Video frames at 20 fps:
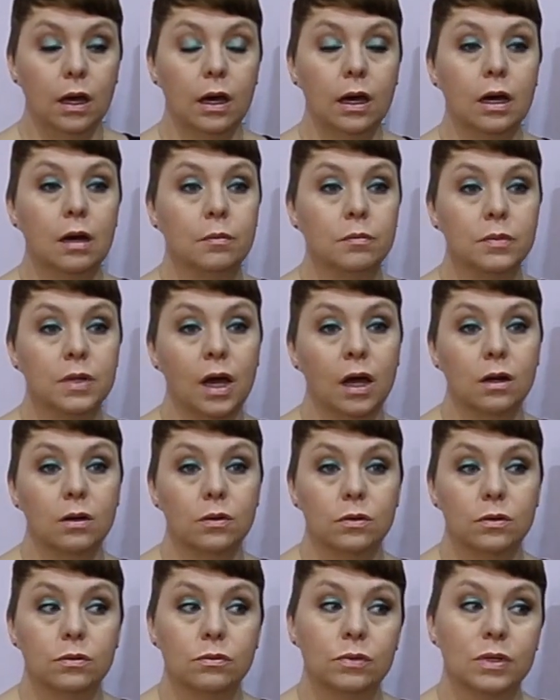not
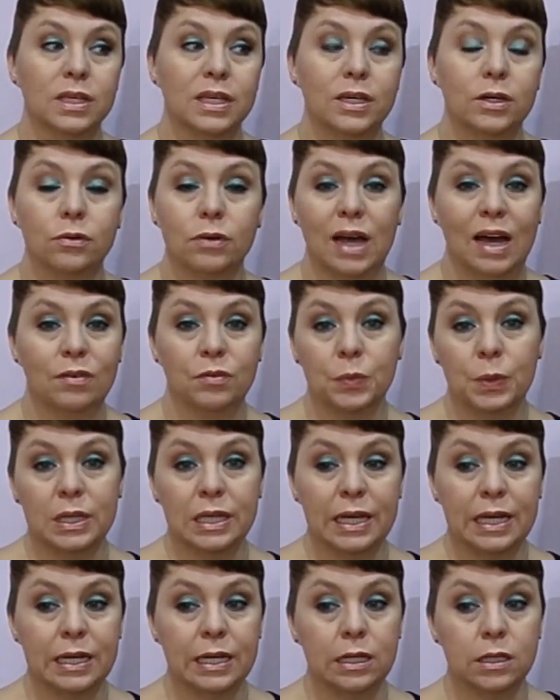really craft
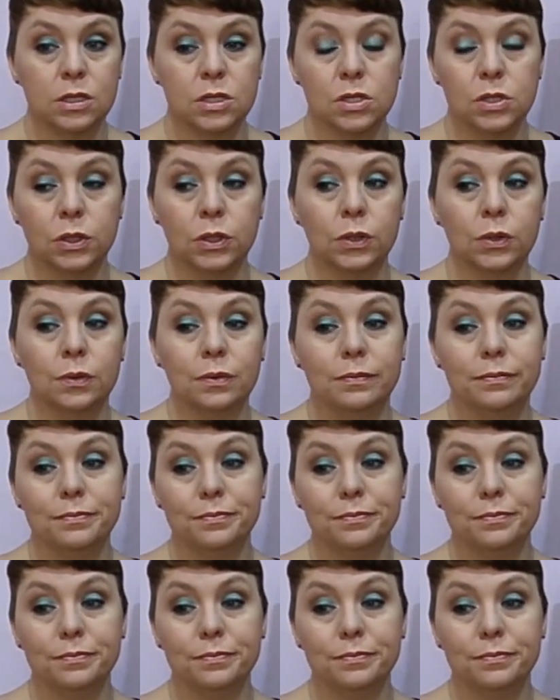related. So